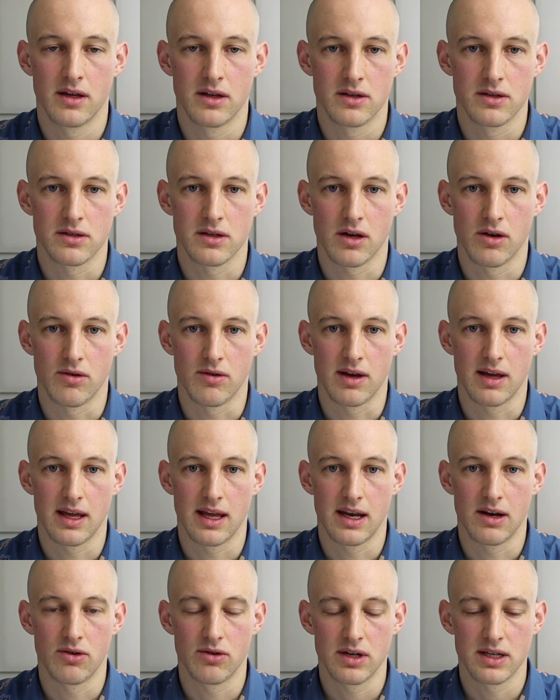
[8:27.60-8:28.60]
So
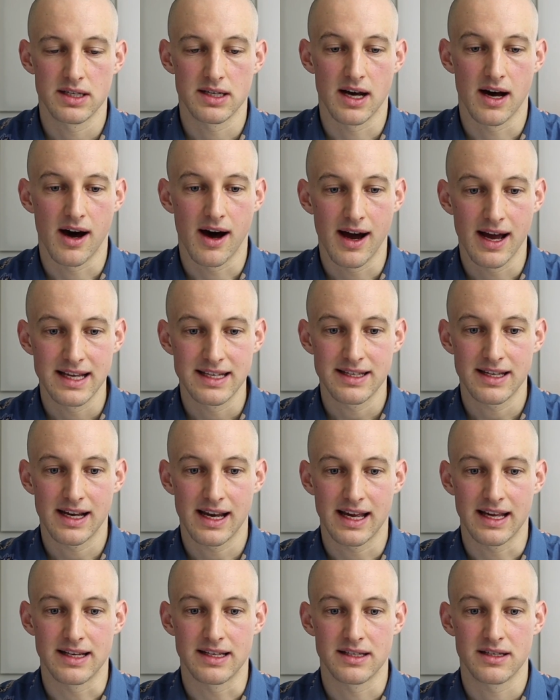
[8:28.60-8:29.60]
in order to
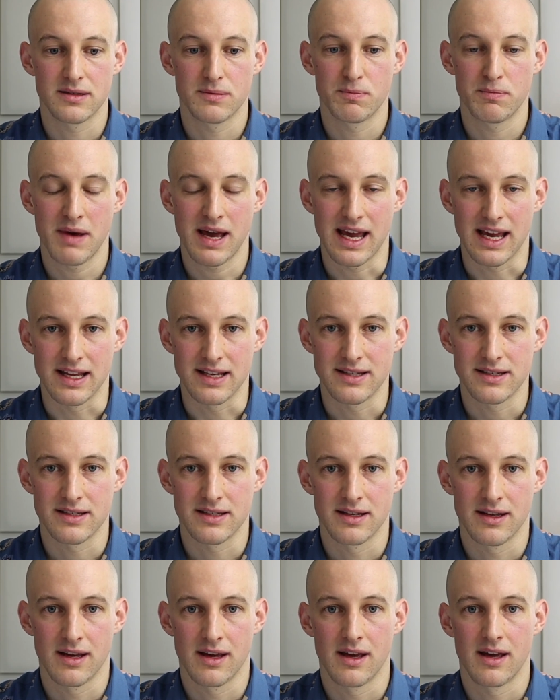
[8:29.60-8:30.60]
isolate
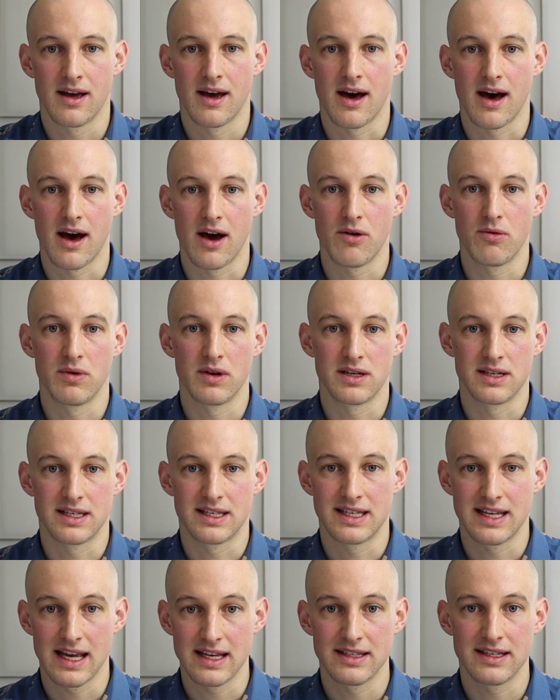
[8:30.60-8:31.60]
space, I would
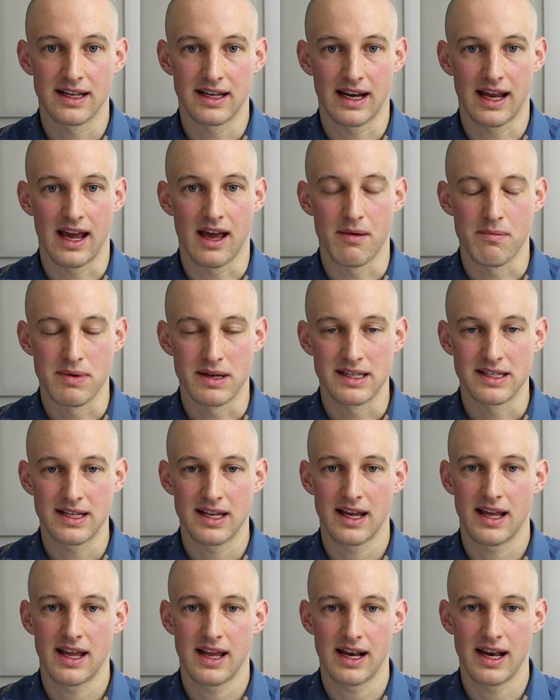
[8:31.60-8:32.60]
designate a
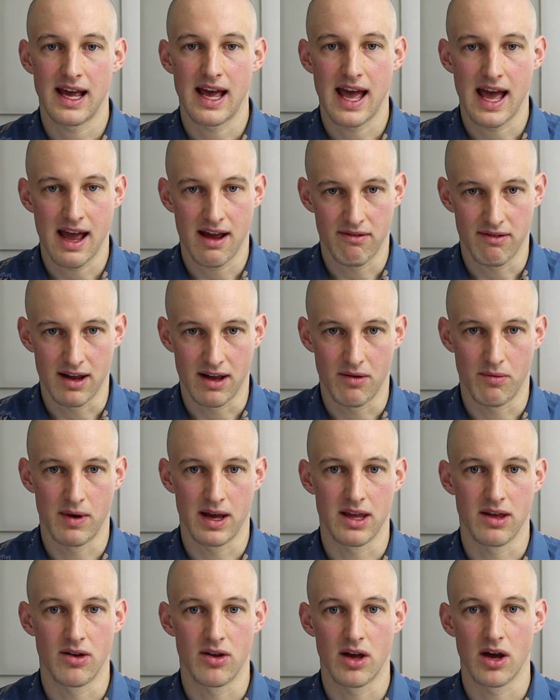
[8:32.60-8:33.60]
particular area where
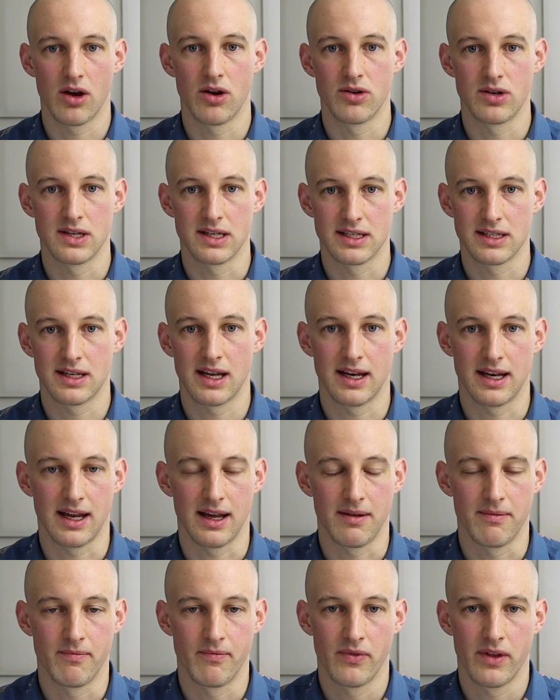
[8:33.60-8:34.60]
you go to
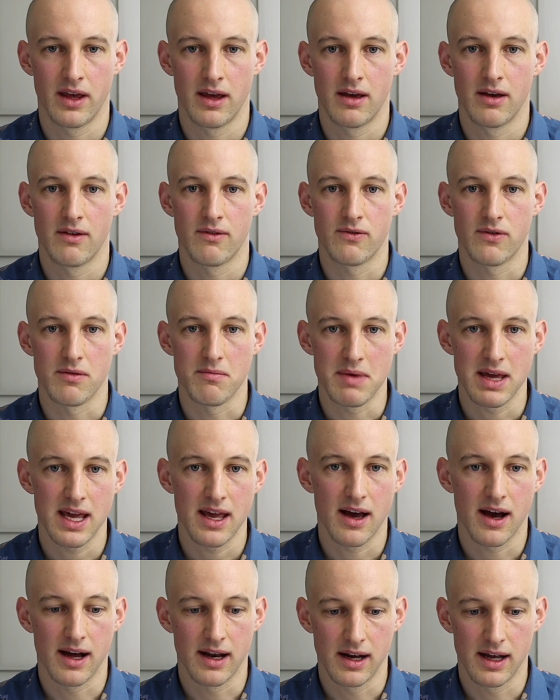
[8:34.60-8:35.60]
study. For
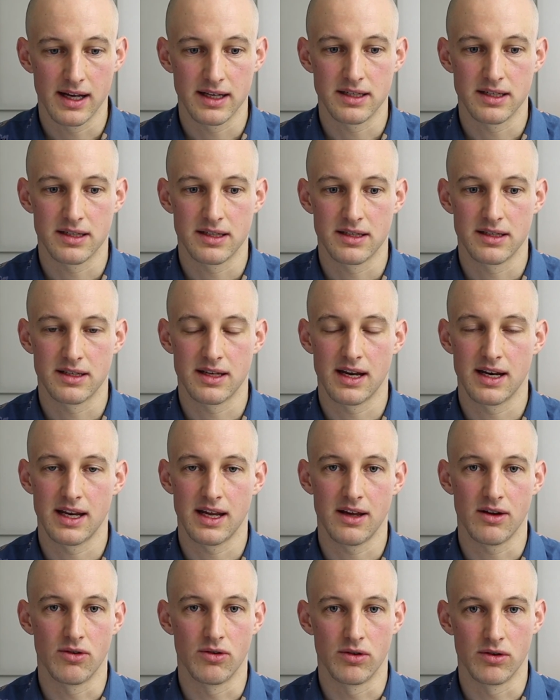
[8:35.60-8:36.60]
me, I like to
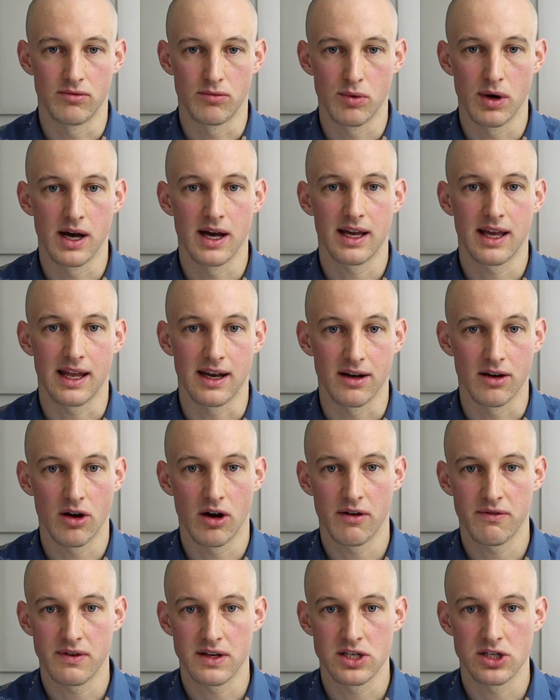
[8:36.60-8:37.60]
study or work in
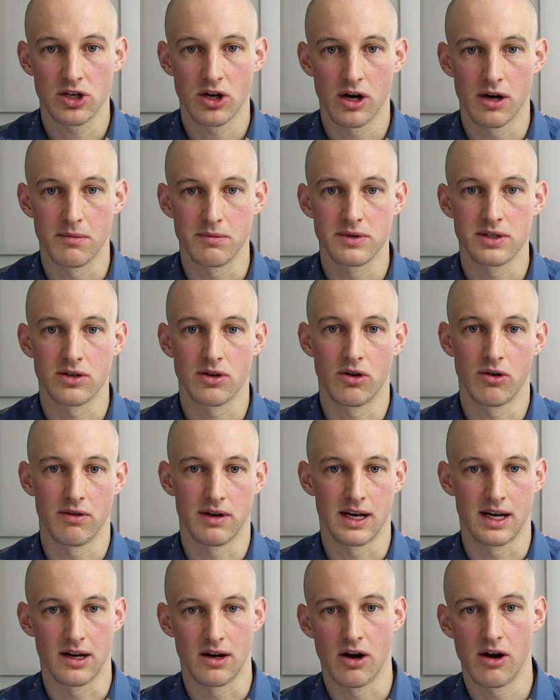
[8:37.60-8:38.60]
coffee shops or
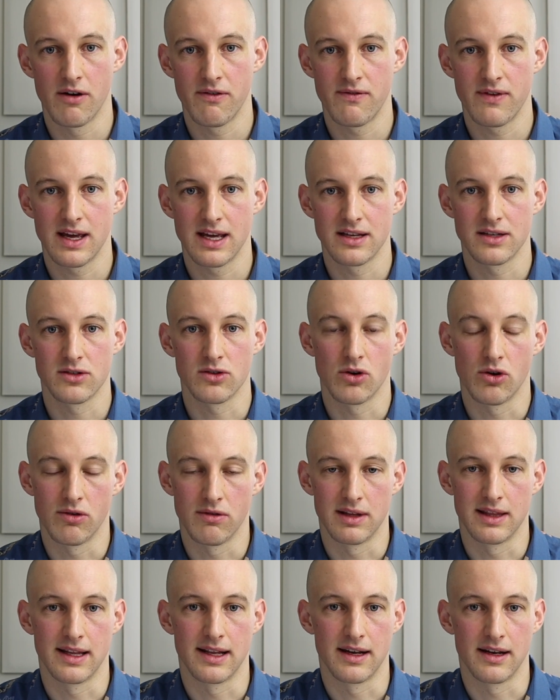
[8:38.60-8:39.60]
in an office or
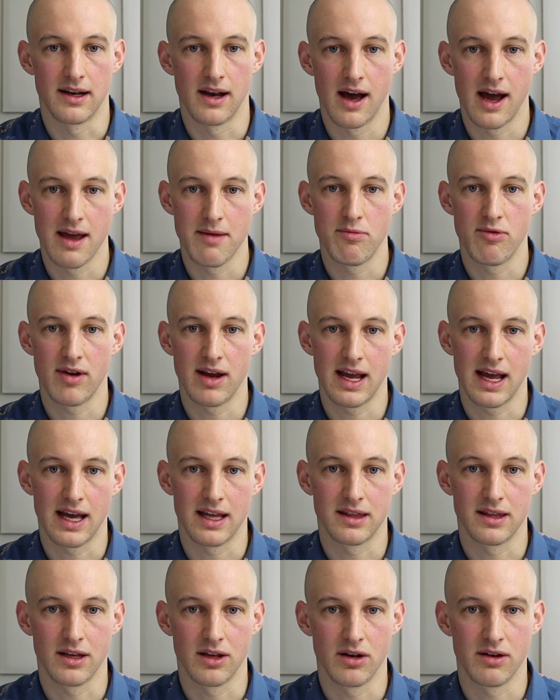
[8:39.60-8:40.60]
in the library
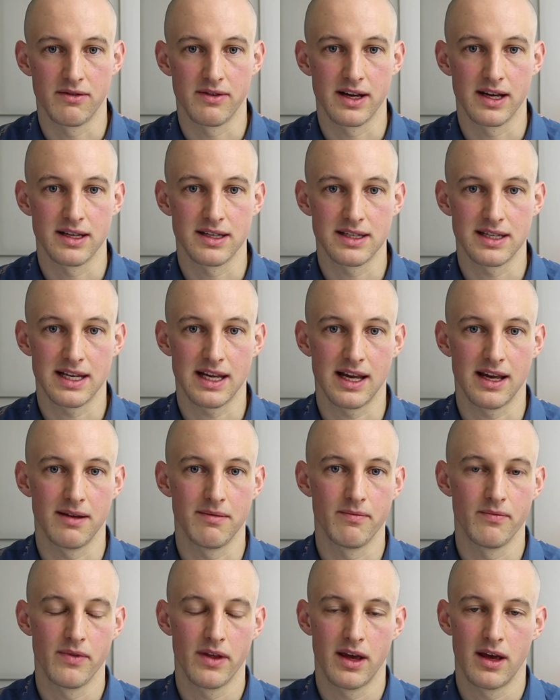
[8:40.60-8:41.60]
at the university,
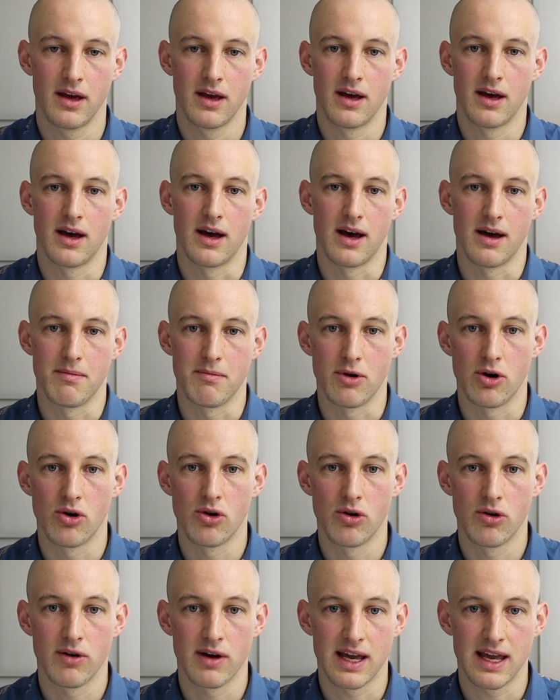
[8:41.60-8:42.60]

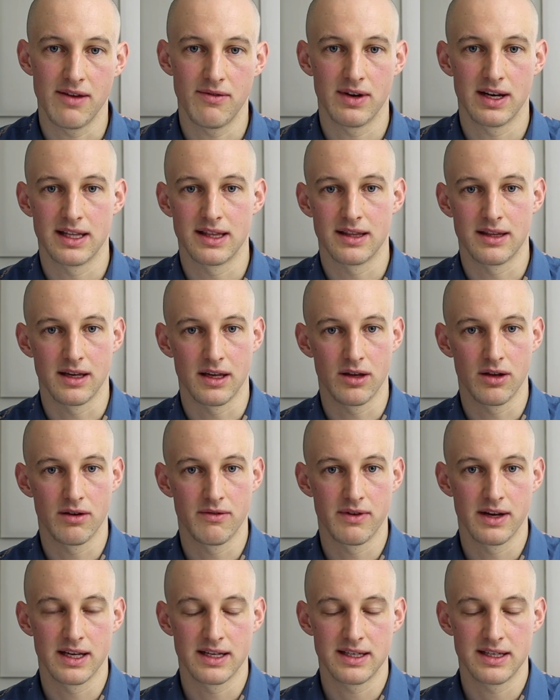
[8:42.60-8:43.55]
or even in the in